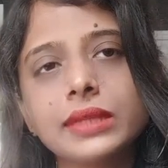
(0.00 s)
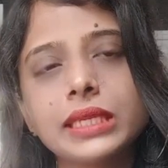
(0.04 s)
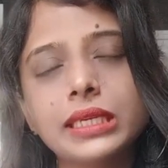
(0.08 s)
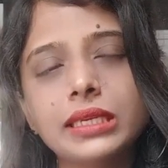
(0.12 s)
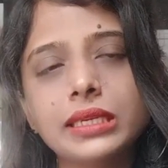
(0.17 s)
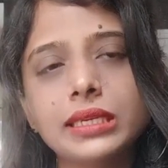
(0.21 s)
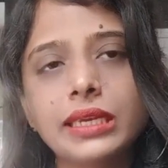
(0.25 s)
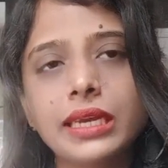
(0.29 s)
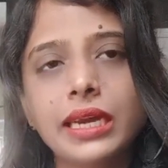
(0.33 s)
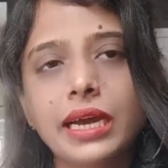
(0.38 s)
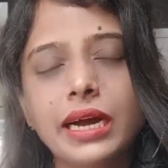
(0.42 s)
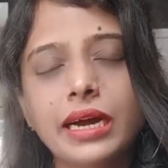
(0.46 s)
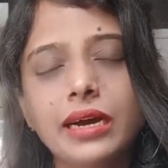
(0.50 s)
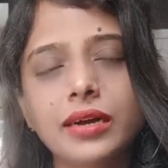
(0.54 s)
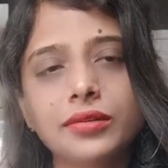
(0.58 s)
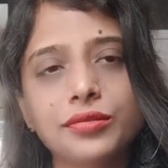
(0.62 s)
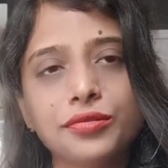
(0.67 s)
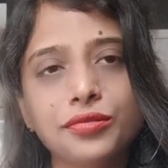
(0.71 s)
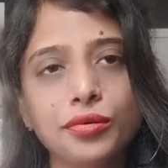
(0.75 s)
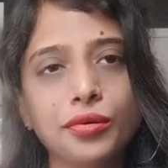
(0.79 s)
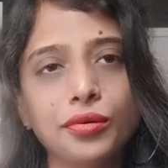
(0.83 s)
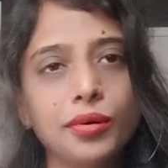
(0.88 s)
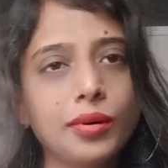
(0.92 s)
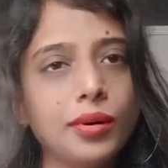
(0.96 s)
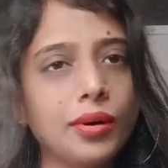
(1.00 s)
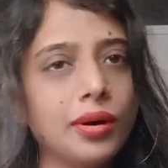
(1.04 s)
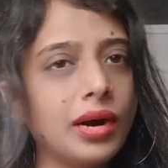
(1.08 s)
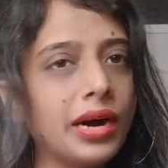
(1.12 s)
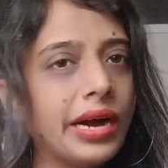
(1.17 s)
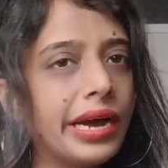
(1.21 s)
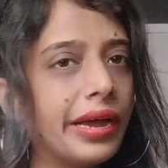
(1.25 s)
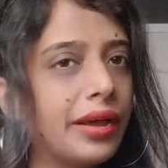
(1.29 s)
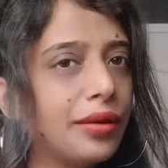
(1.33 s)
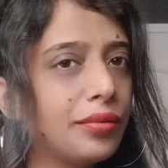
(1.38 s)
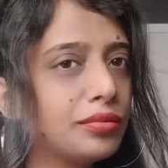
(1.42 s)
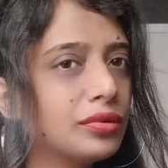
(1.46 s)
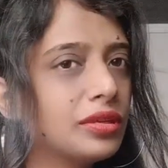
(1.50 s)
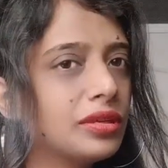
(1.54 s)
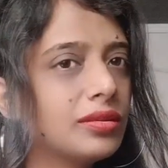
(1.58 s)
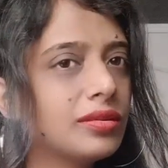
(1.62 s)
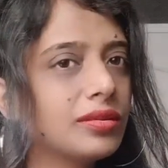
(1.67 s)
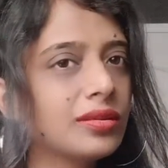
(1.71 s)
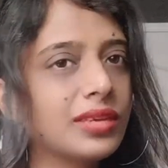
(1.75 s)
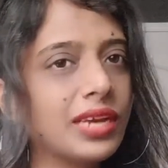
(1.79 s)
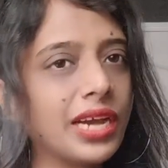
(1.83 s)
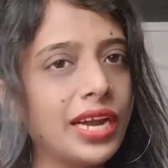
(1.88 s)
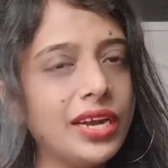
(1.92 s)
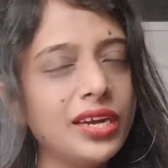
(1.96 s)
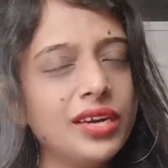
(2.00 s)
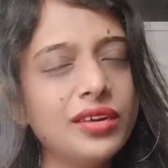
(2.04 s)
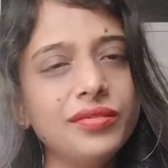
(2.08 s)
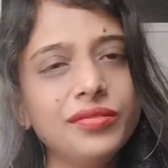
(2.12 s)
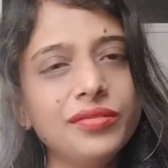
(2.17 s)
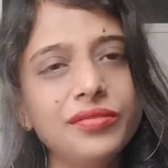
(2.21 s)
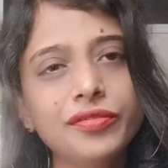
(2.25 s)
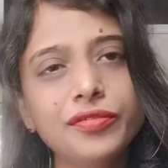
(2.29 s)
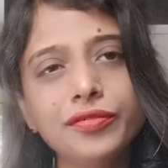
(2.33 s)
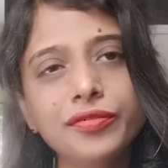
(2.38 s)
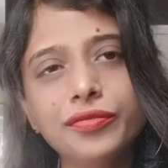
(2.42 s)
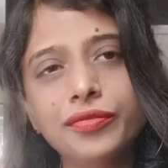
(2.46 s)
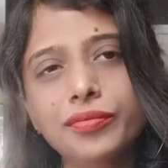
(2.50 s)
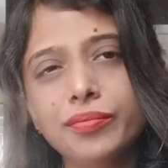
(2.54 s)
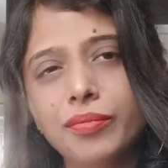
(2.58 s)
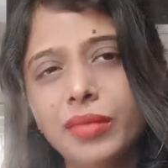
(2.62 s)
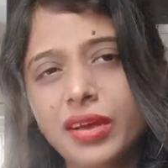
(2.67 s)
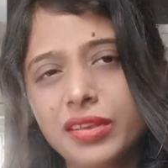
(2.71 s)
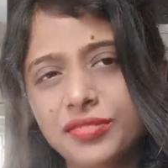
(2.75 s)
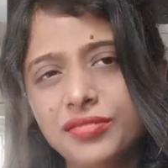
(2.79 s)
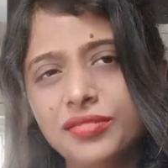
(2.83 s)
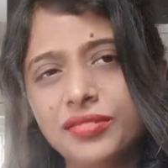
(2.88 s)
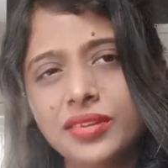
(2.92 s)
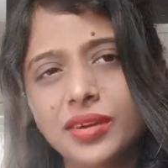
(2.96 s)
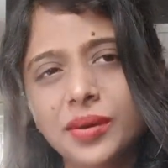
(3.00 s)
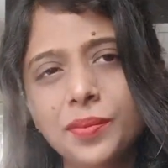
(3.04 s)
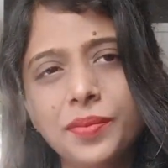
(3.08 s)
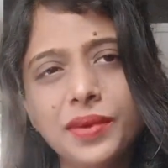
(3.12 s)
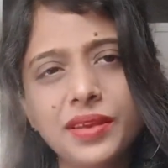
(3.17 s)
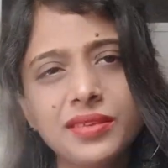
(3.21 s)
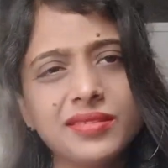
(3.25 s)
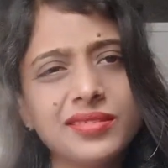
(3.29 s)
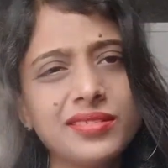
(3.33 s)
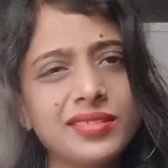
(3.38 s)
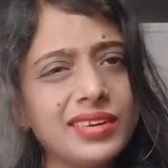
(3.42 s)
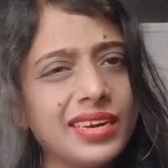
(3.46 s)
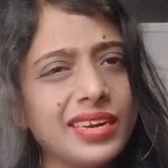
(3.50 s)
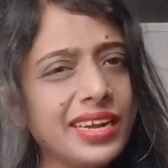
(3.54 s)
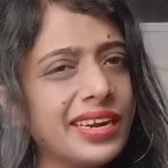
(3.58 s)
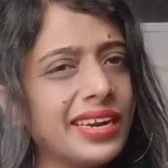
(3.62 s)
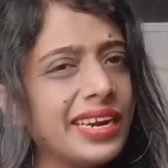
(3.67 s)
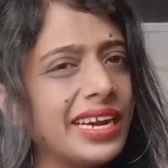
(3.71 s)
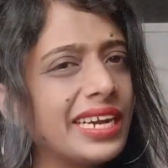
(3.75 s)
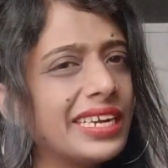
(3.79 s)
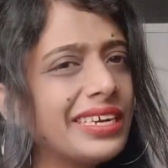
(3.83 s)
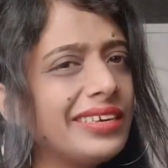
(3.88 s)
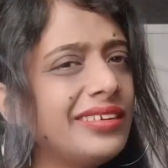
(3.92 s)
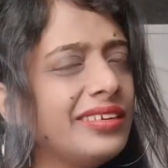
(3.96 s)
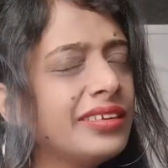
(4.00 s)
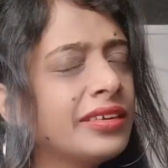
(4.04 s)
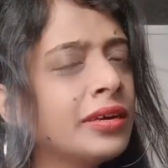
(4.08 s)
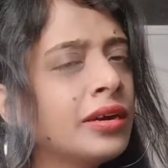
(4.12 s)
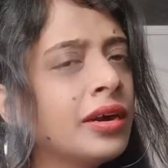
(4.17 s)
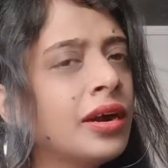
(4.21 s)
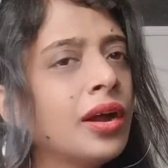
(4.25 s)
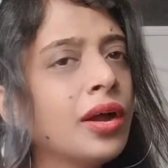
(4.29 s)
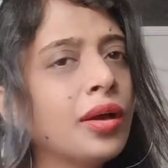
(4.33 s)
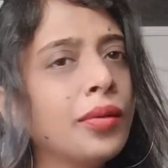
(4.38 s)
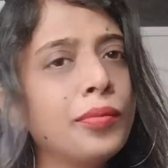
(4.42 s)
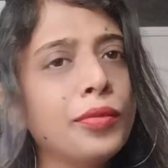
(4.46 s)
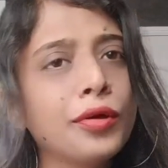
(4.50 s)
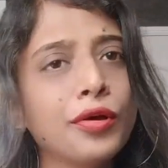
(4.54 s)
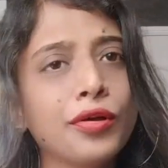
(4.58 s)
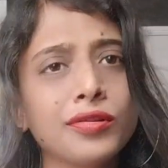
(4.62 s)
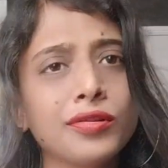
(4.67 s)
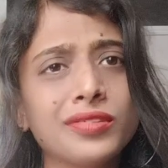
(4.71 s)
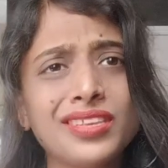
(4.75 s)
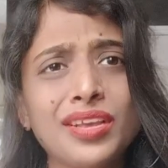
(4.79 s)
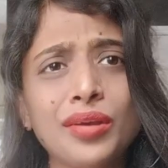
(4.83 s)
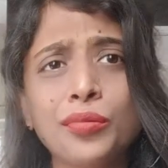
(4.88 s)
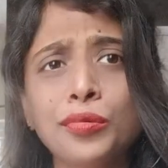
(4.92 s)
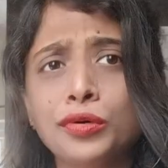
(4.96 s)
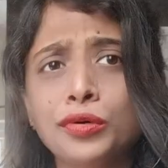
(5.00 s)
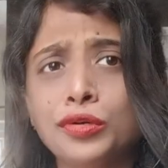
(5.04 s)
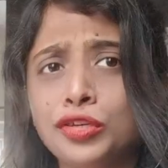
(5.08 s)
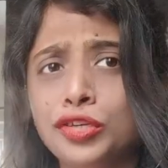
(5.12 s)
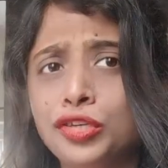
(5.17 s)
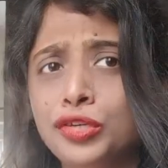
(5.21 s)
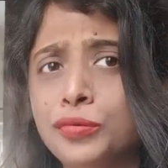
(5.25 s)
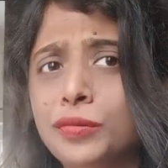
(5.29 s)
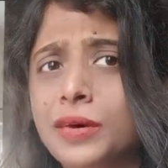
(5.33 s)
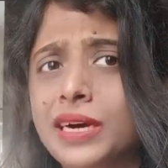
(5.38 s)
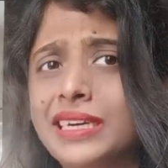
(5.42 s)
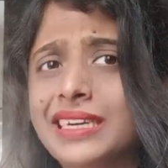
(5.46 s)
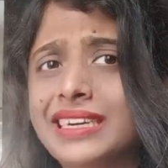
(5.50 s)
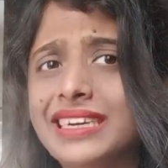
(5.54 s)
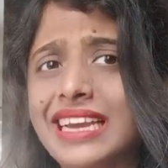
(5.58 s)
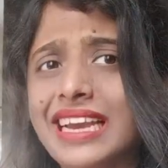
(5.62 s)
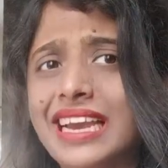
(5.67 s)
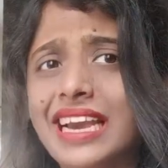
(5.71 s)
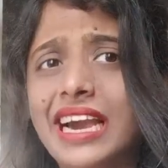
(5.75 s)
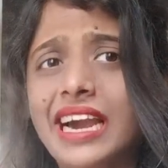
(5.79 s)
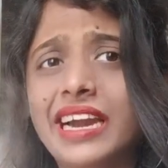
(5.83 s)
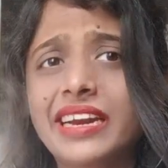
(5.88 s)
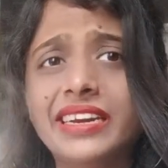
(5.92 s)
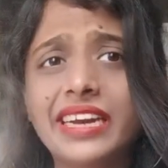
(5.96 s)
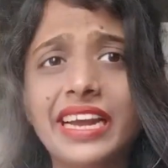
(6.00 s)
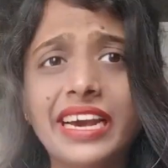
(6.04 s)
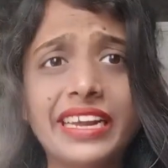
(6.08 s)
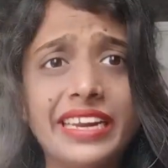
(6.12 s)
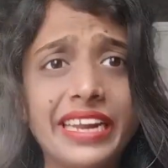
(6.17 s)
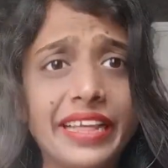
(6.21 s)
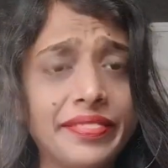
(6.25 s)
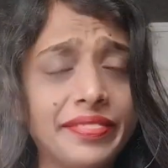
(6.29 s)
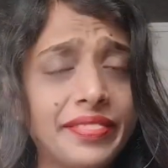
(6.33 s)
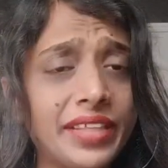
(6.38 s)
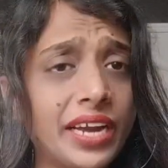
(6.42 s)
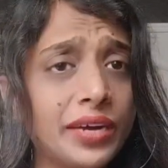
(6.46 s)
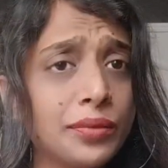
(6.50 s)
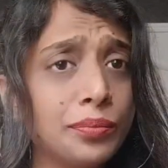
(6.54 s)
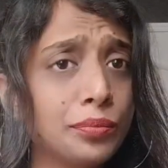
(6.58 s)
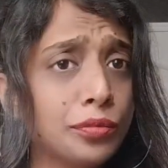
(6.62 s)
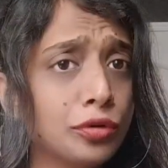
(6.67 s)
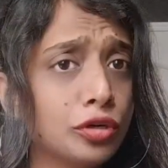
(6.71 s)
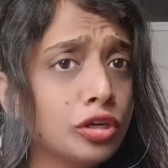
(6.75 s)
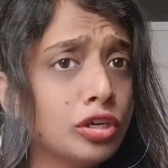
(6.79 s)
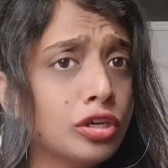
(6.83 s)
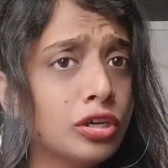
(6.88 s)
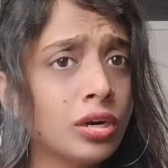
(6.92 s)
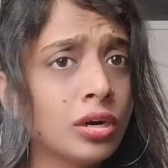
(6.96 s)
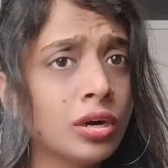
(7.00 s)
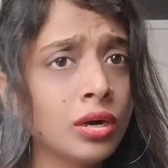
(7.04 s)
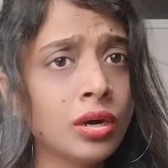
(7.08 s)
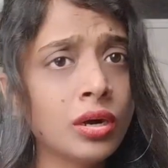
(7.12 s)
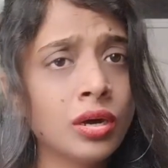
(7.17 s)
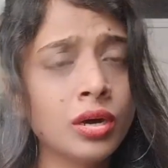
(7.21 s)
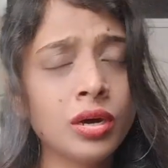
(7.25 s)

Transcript: Yeah, so I was kind of messed up yesterday night because I watched One Day and I read that book.